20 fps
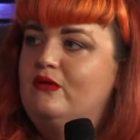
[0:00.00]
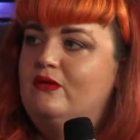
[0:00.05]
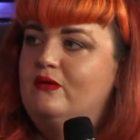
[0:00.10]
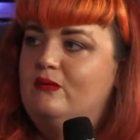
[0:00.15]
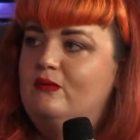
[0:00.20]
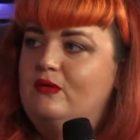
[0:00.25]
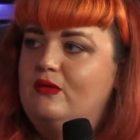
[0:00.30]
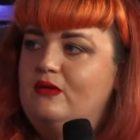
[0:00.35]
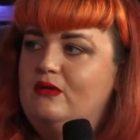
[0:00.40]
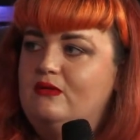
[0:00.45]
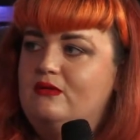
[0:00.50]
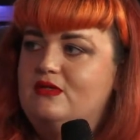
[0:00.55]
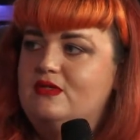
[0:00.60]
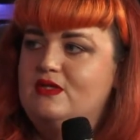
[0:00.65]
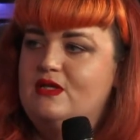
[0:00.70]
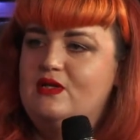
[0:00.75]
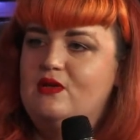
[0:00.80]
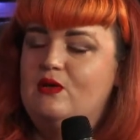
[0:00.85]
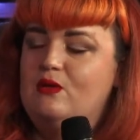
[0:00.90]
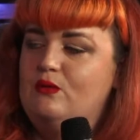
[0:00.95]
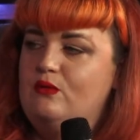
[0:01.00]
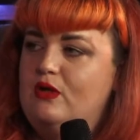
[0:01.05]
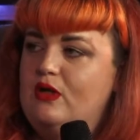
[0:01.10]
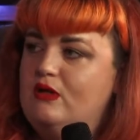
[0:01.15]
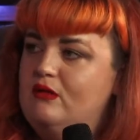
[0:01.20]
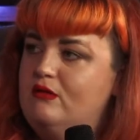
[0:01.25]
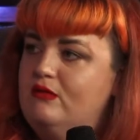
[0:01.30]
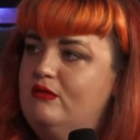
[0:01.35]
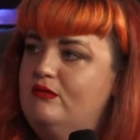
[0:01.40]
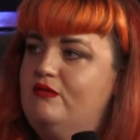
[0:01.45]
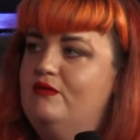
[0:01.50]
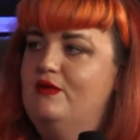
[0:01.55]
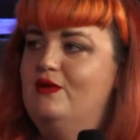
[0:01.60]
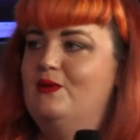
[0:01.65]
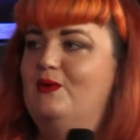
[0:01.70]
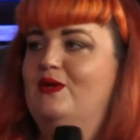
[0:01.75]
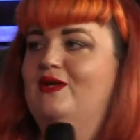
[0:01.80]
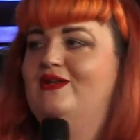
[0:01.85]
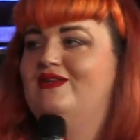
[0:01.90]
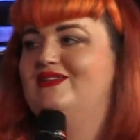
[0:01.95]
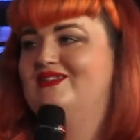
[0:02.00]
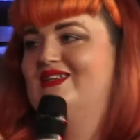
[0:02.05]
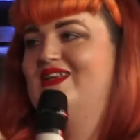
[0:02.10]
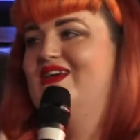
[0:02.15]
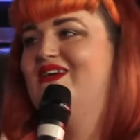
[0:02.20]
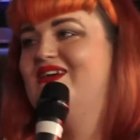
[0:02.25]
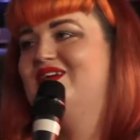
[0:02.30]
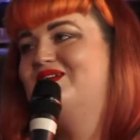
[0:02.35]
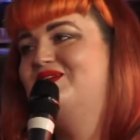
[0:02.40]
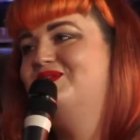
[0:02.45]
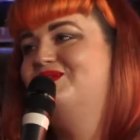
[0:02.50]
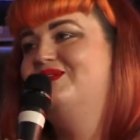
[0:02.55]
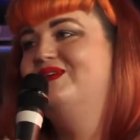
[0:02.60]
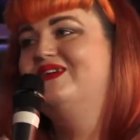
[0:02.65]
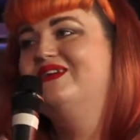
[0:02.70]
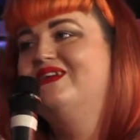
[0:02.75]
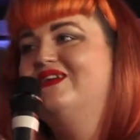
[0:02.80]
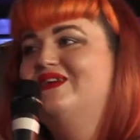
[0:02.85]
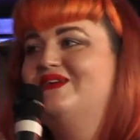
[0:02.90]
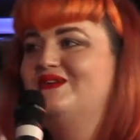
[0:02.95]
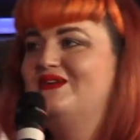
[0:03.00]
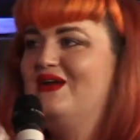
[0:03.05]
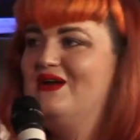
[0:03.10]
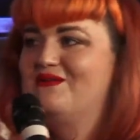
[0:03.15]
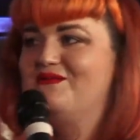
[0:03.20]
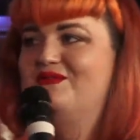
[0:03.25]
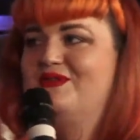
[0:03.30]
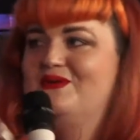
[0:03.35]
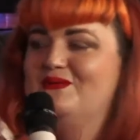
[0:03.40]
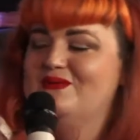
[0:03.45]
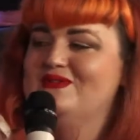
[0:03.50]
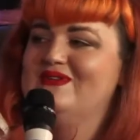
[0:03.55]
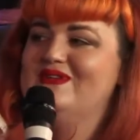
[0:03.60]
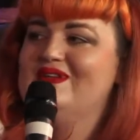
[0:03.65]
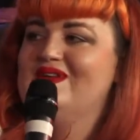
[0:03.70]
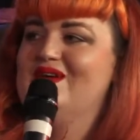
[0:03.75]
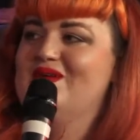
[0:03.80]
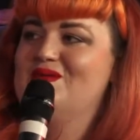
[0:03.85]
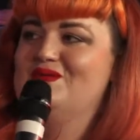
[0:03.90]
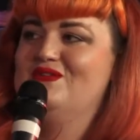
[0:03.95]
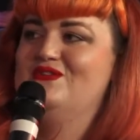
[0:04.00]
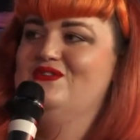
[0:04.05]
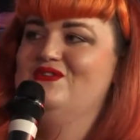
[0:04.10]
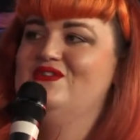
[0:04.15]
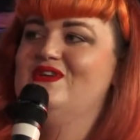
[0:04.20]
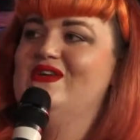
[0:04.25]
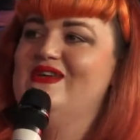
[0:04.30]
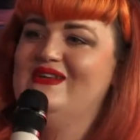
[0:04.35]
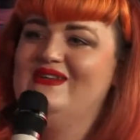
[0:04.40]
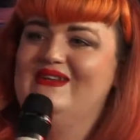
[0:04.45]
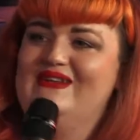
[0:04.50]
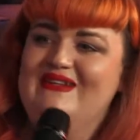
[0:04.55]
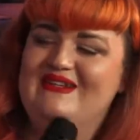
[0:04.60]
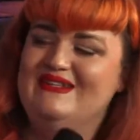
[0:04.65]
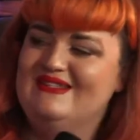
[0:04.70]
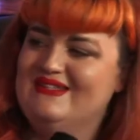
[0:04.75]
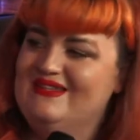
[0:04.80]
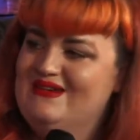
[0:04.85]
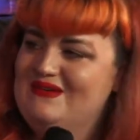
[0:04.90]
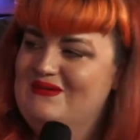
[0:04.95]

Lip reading: little did I know that a few weeks later everything was going to go to shit, like, so